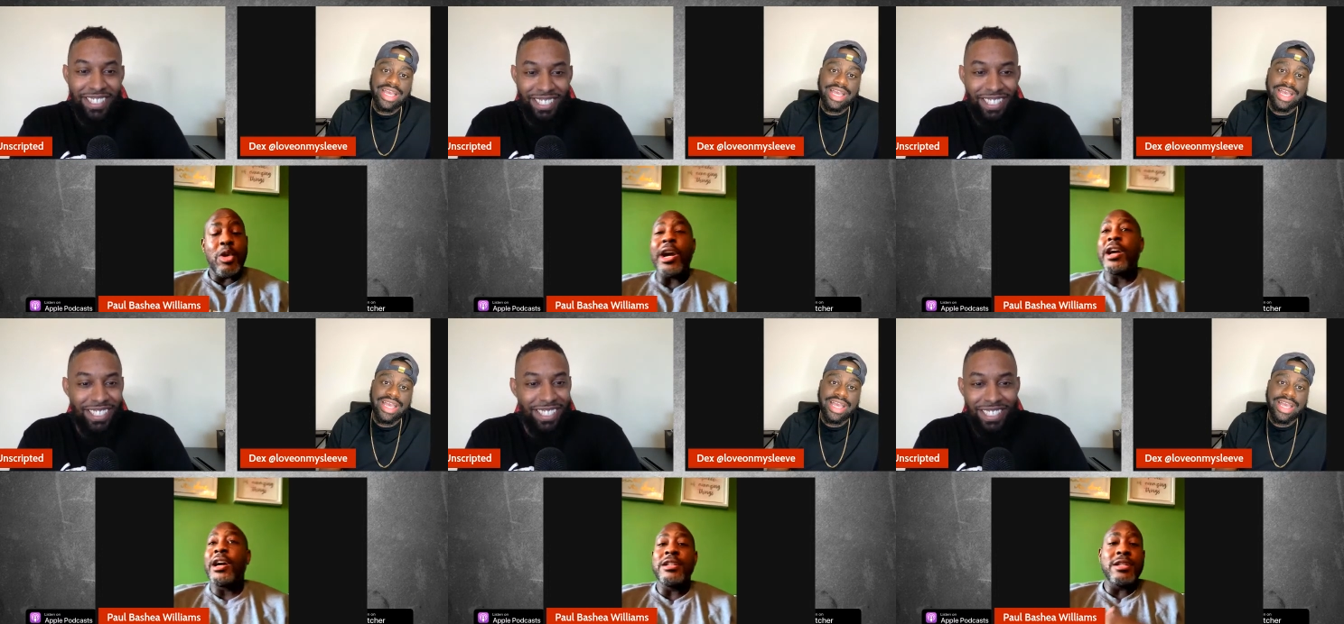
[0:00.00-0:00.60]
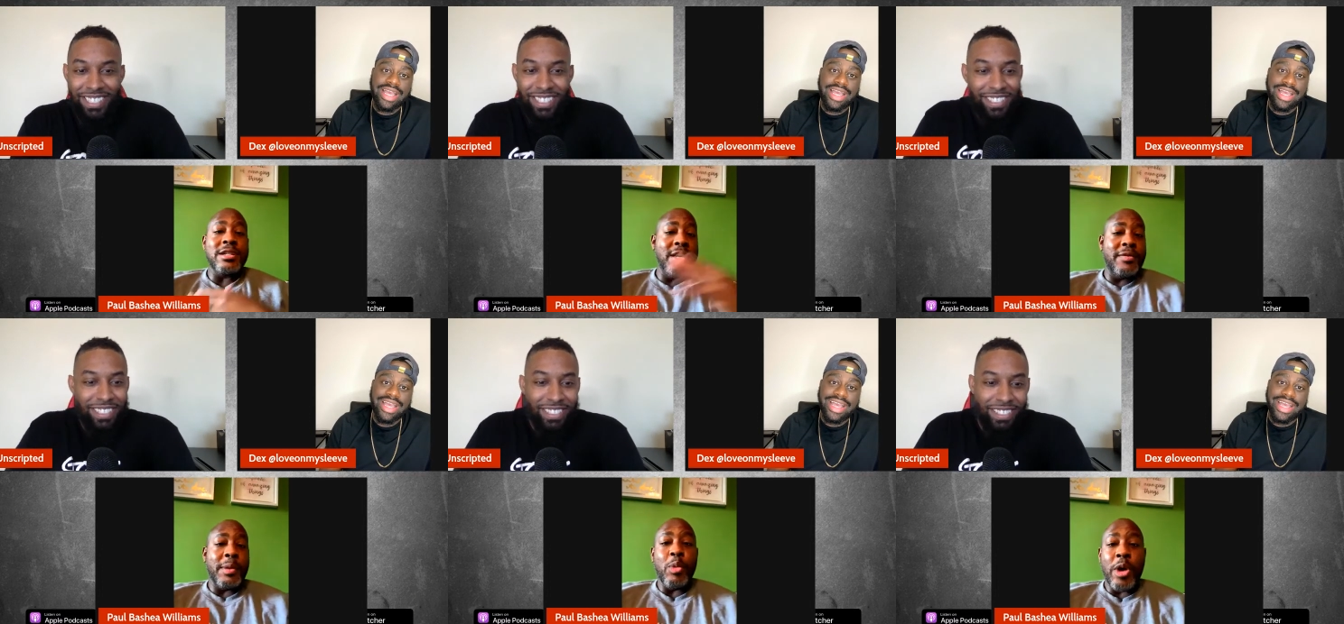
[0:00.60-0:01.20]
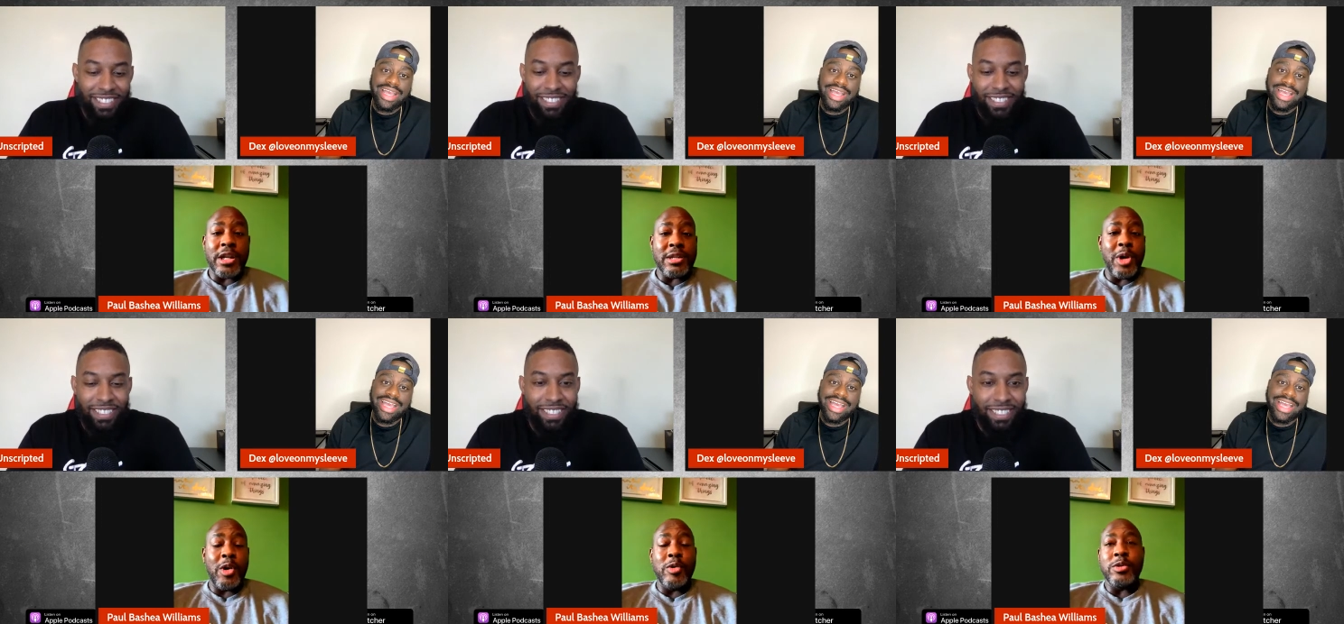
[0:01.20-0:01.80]
Speaker 1: So I kind of just give up and
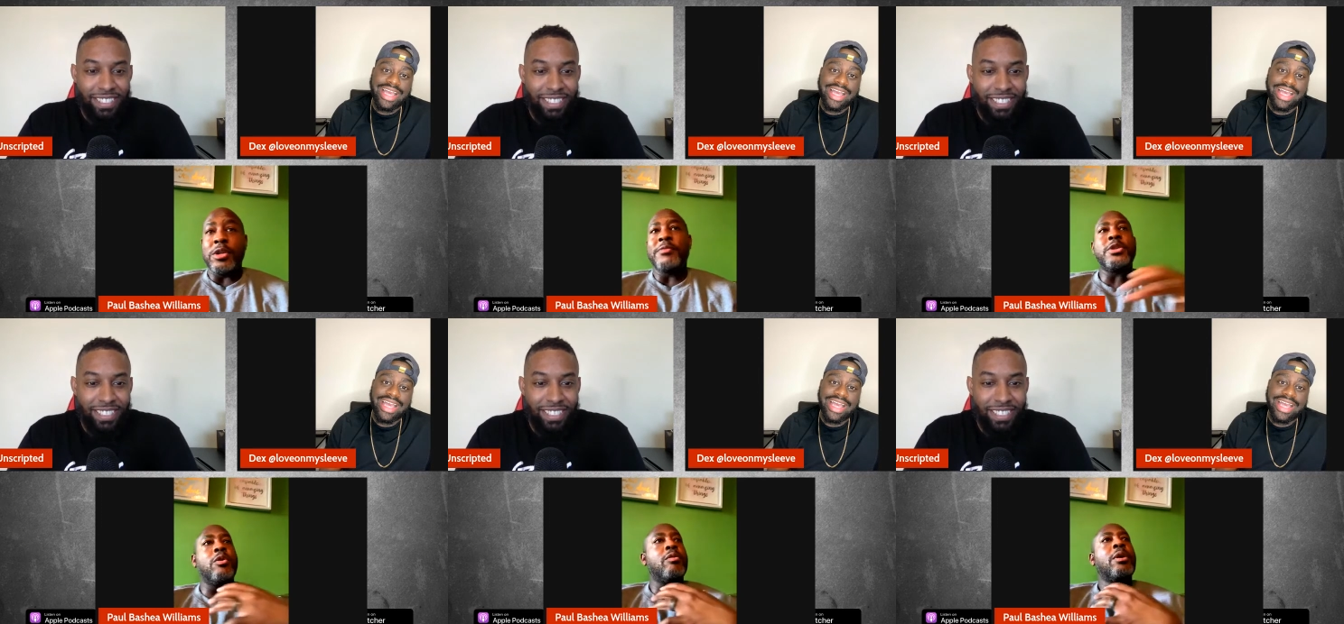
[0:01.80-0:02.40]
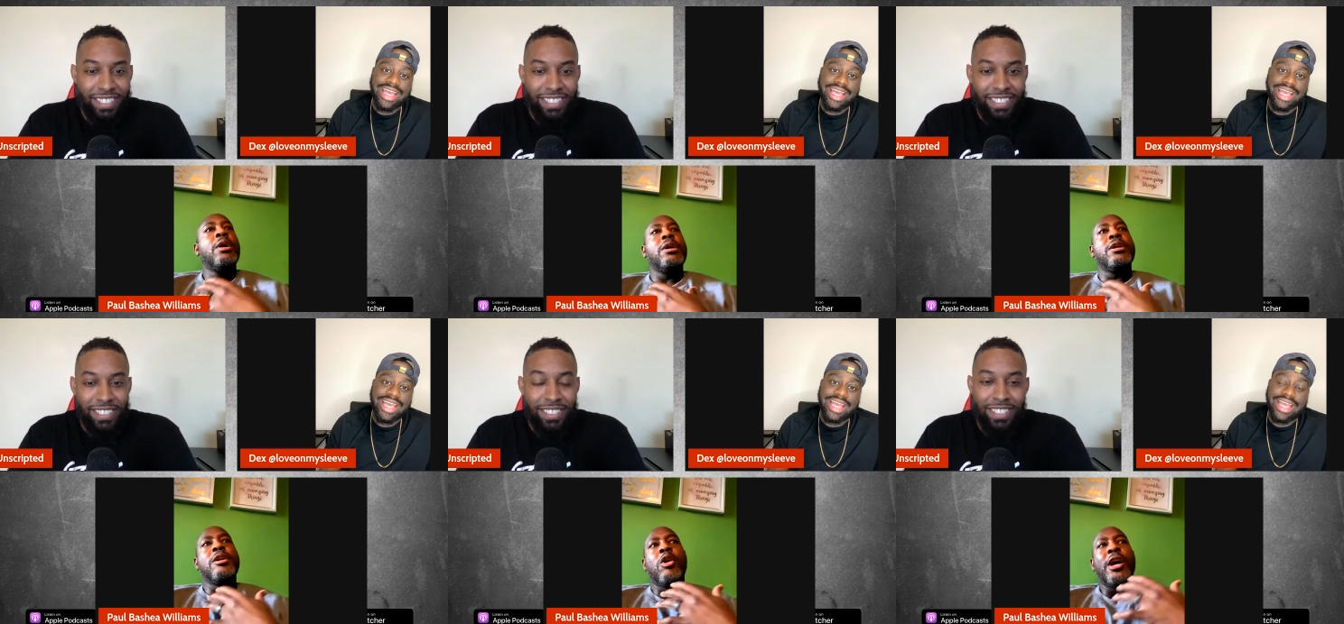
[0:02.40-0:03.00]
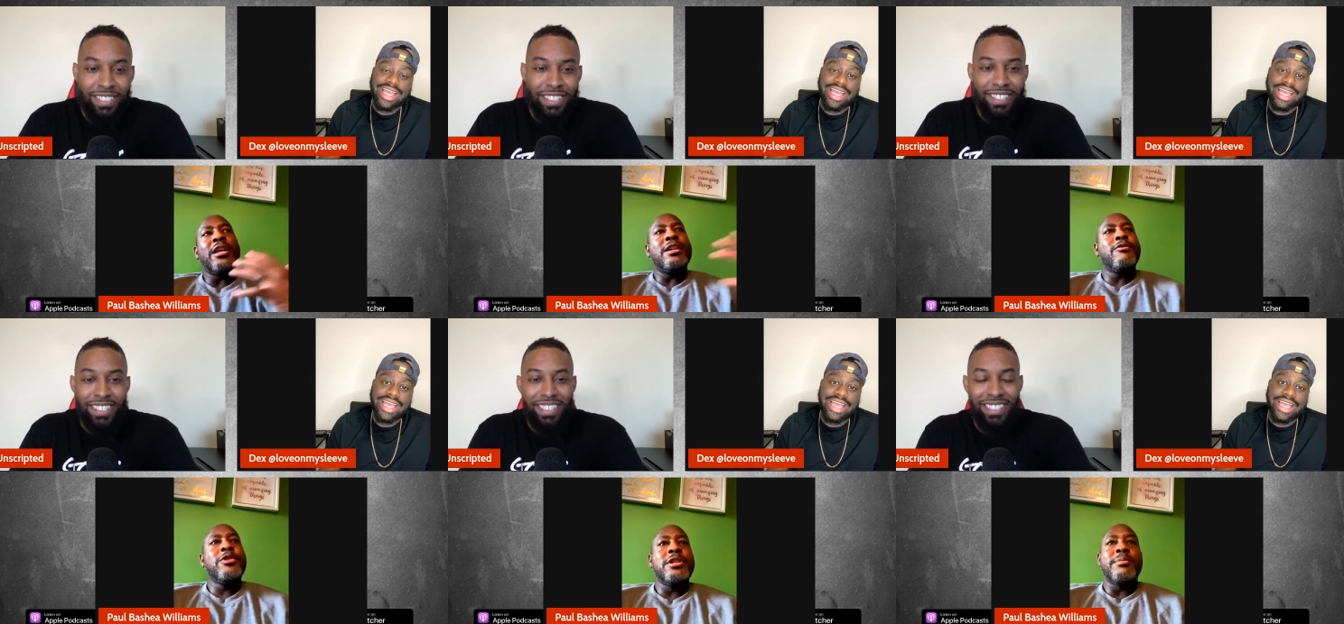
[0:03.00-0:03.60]
watching my own stuff. So, you know, it,
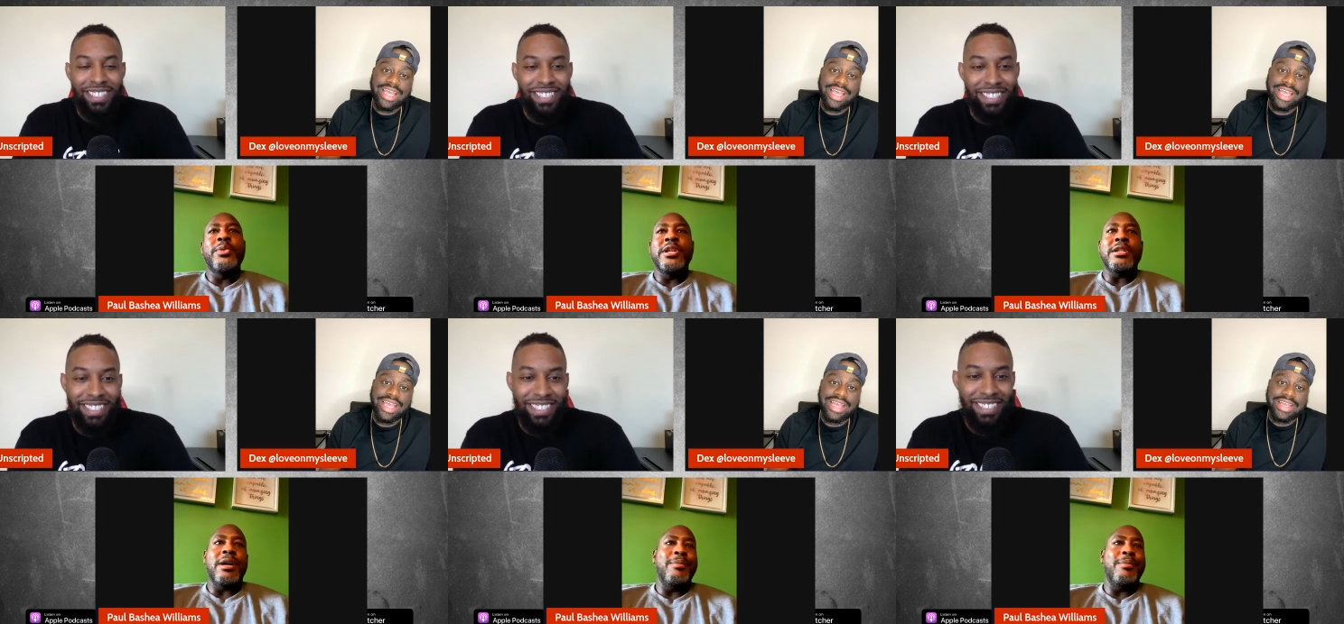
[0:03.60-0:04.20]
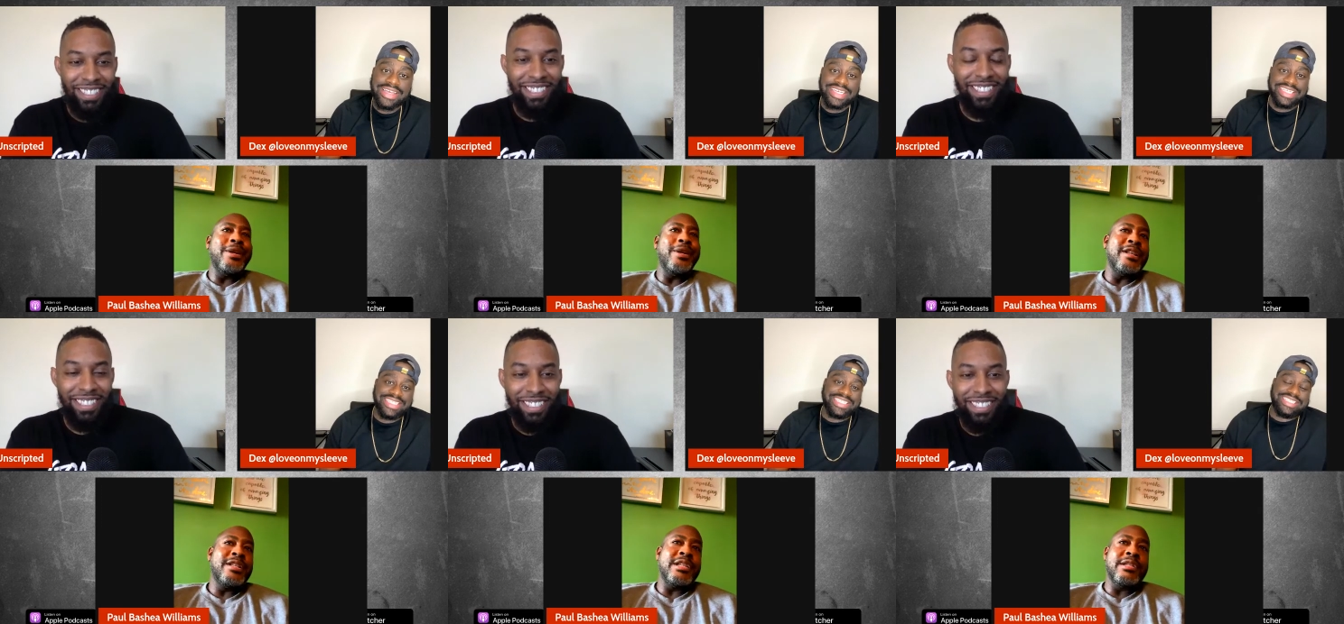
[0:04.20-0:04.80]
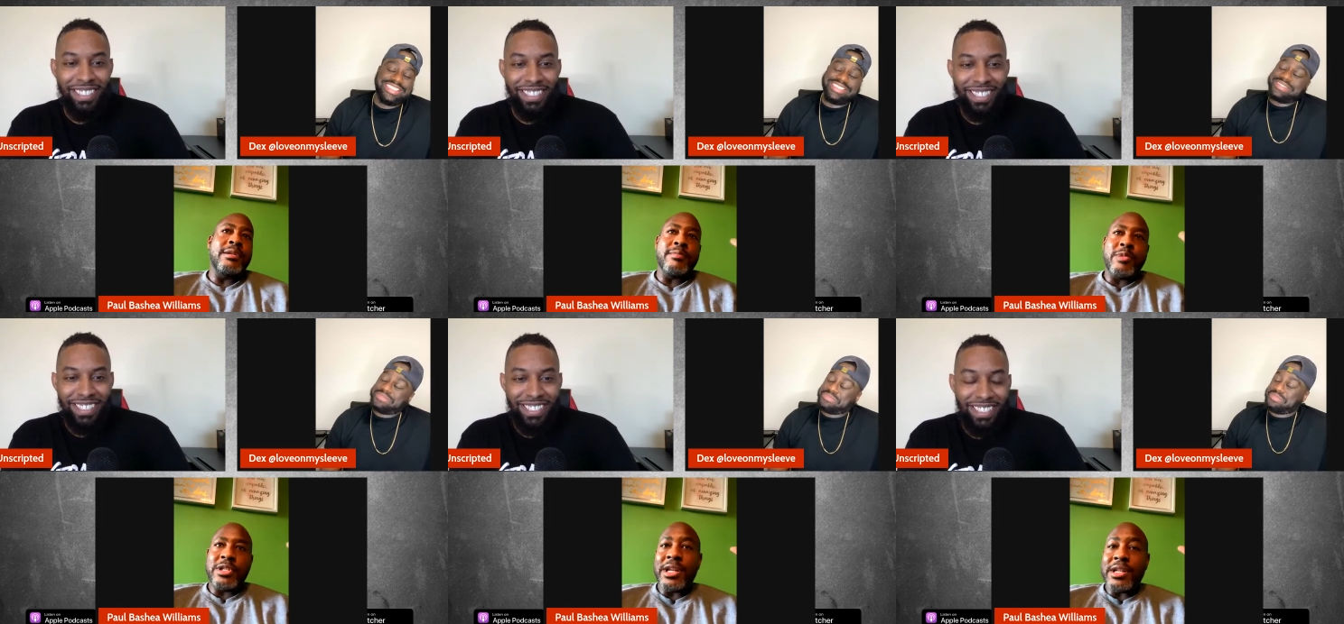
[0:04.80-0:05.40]
it really depends. I mean, it's, it's
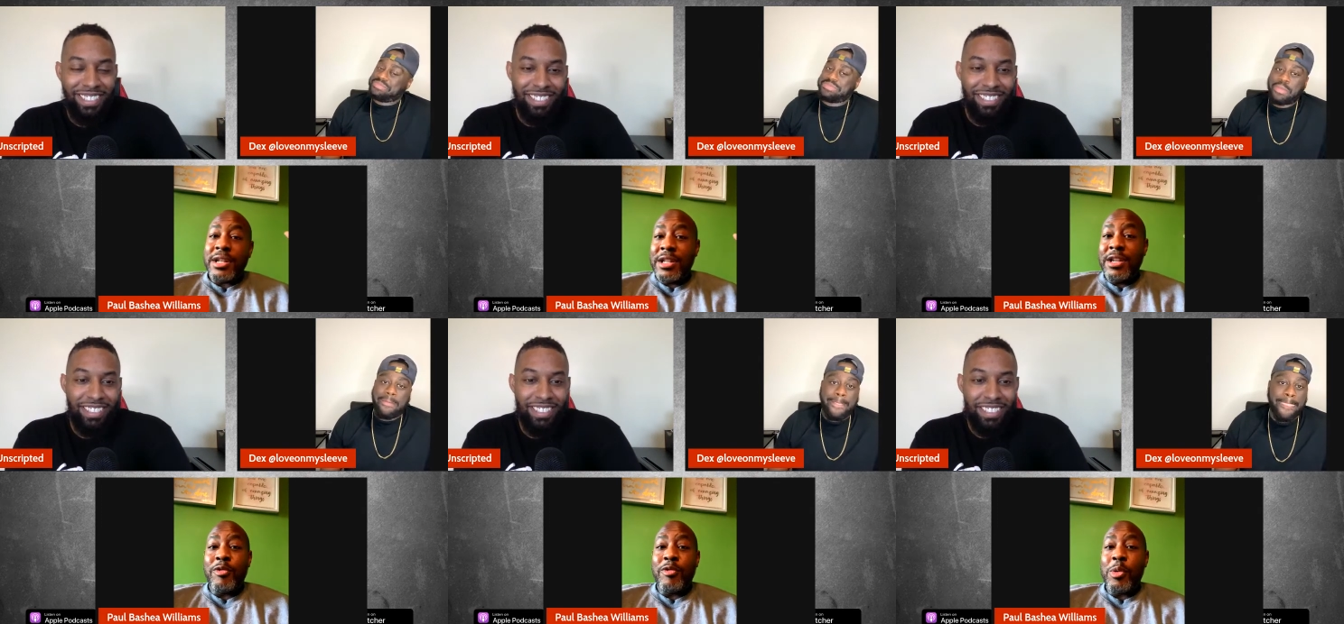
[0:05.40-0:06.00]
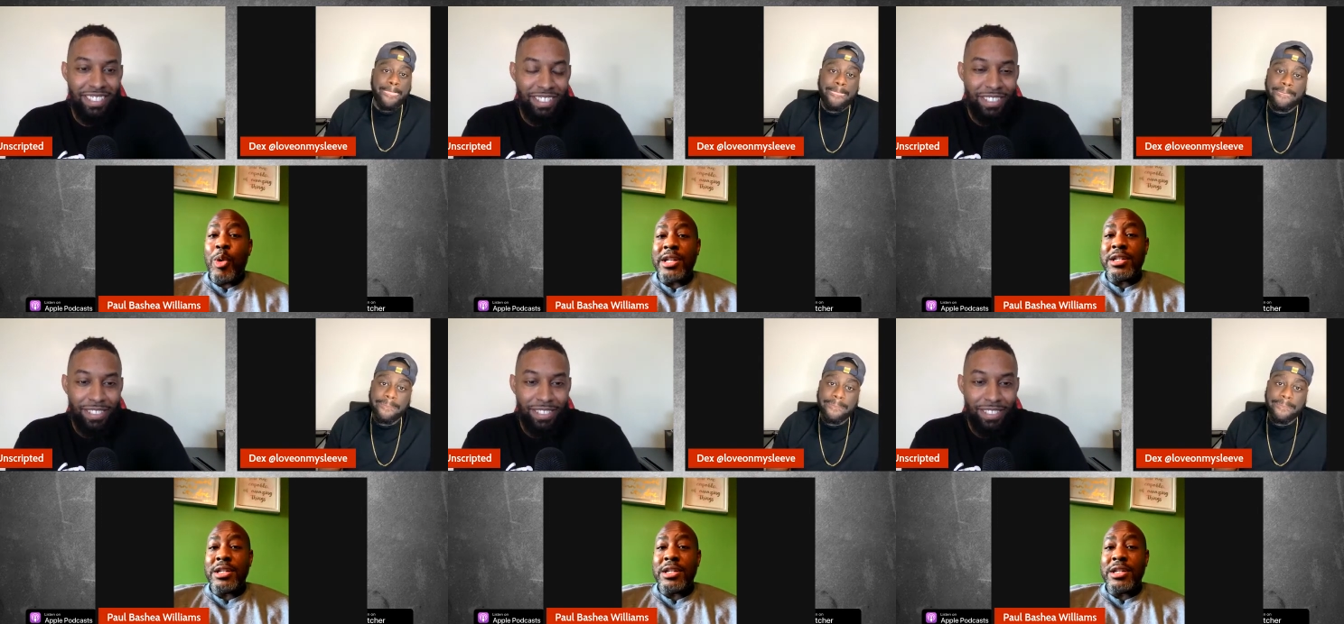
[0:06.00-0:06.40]
technically wrong. We're watching it